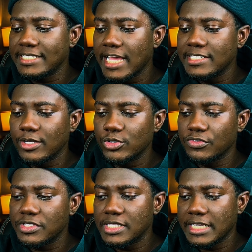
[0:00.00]
It has a lot of
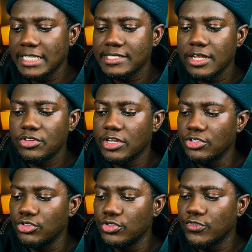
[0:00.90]
stickers that you can
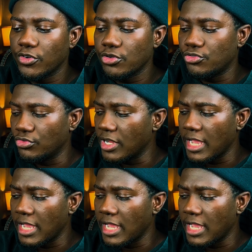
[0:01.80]
use for your drone.